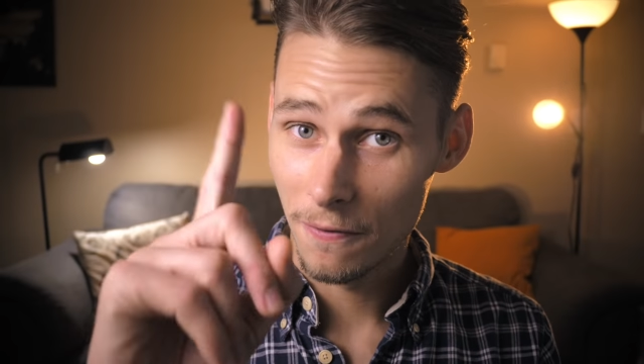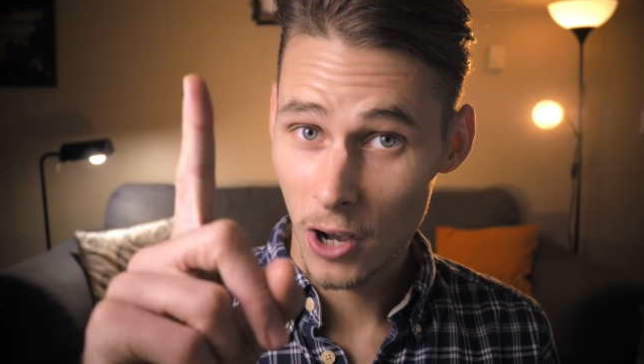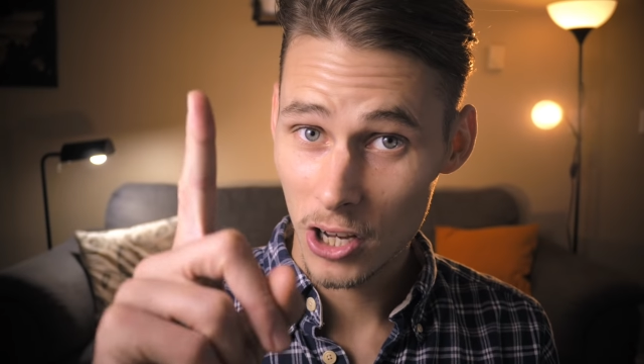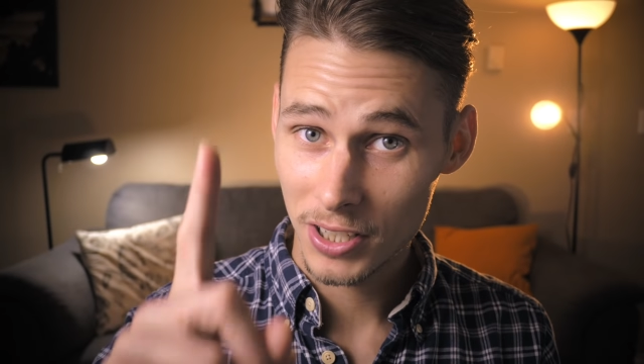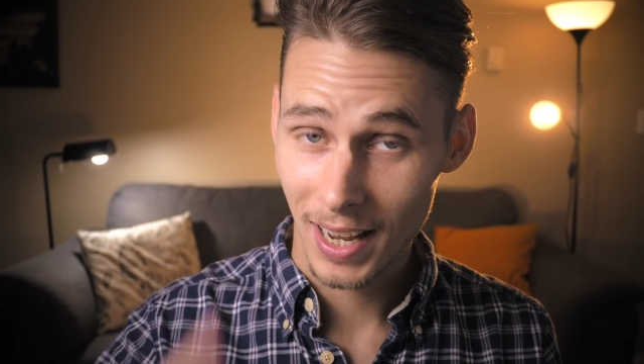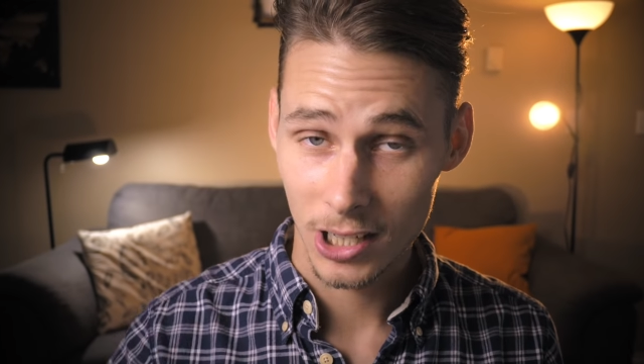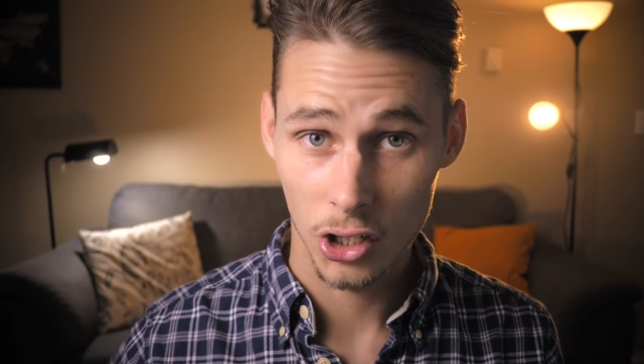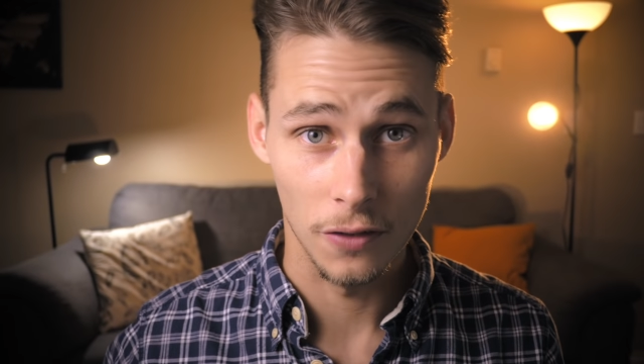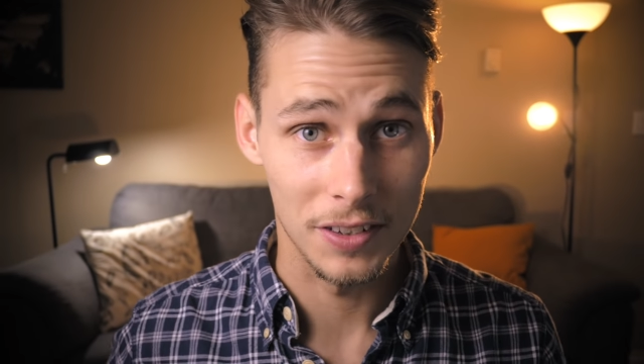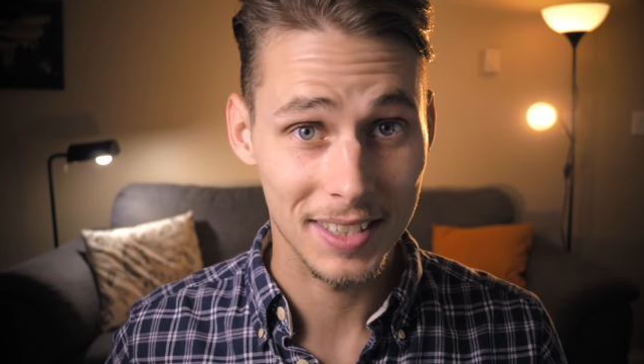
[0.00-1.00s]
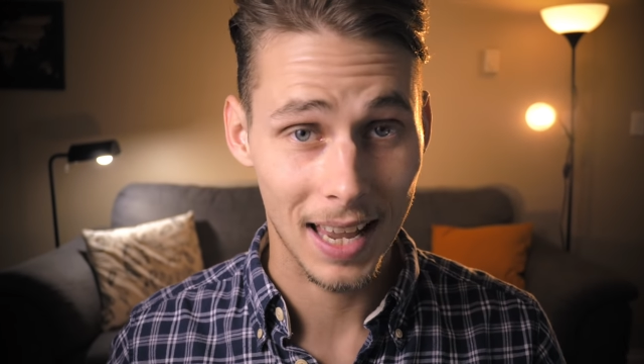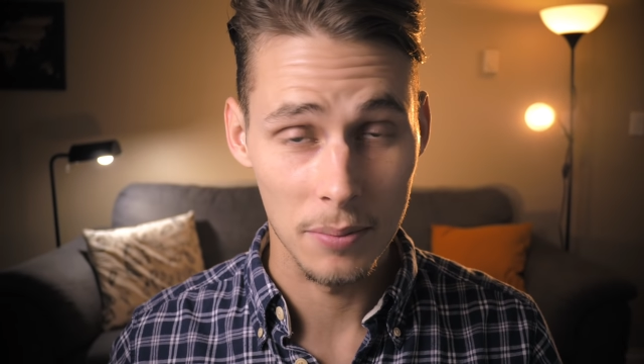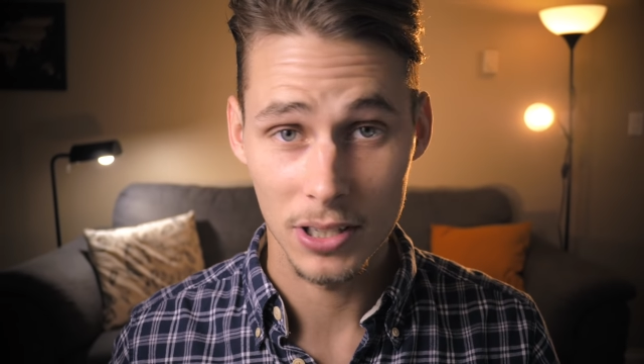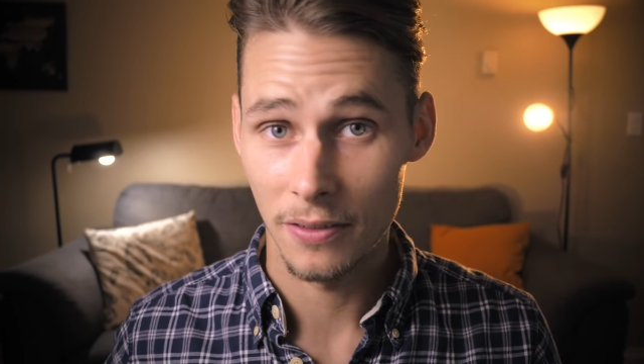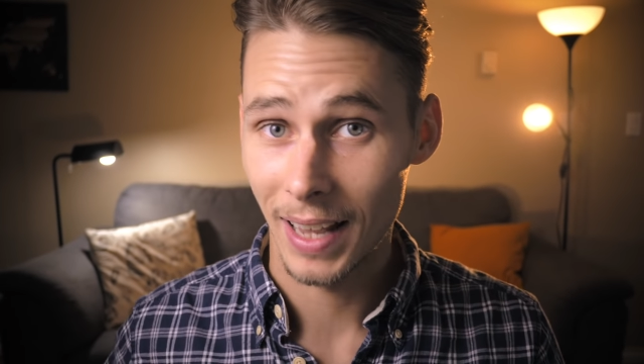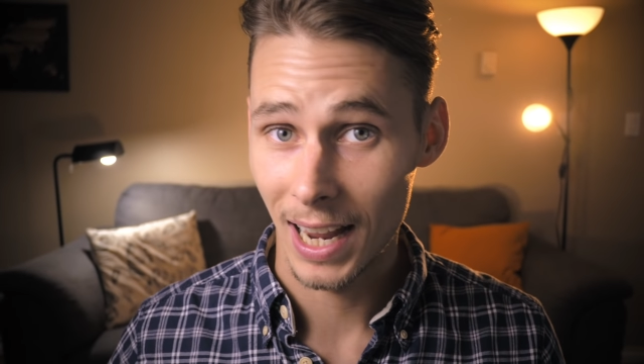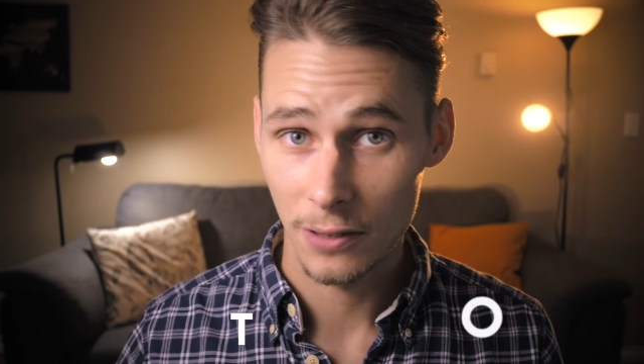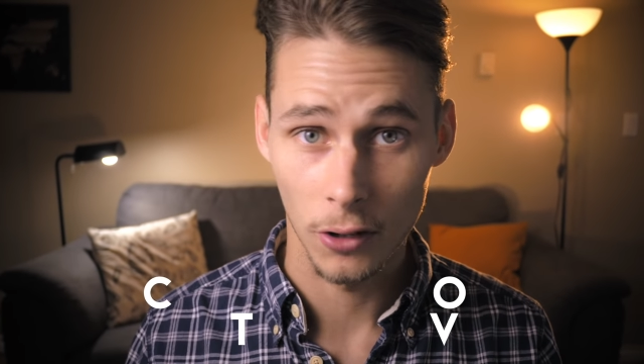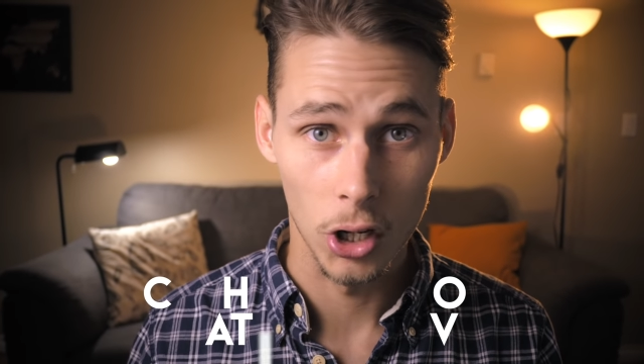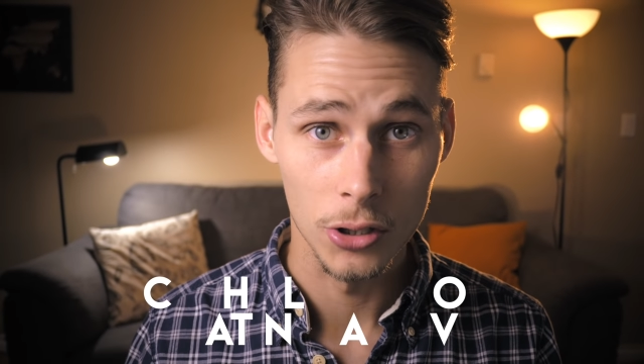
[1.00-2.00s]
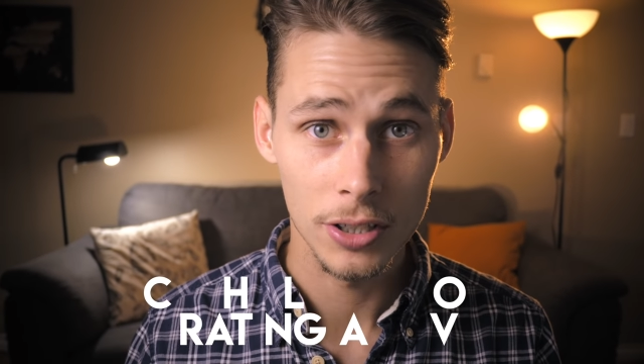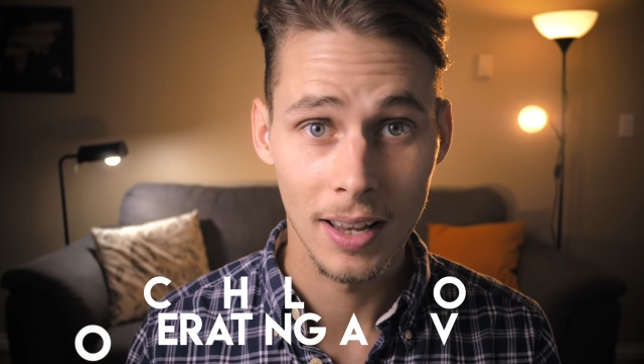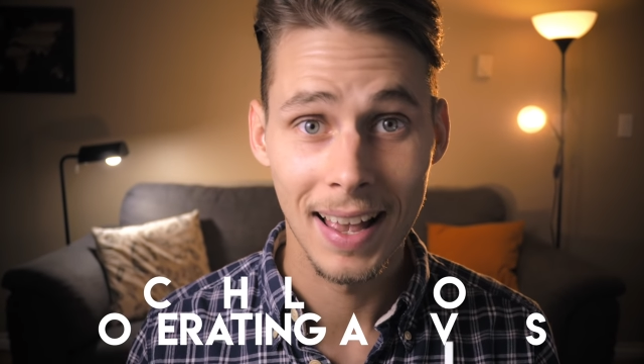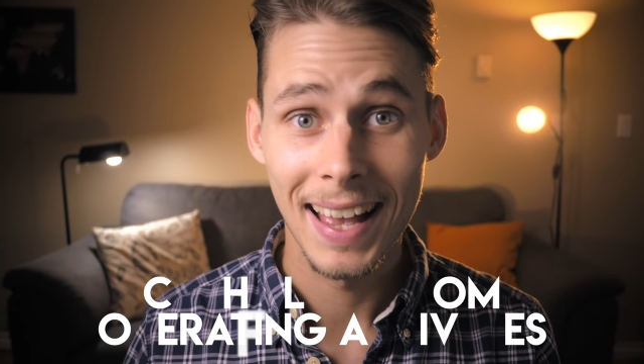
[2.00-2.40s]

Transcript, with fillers: first section of the statement of cash flows,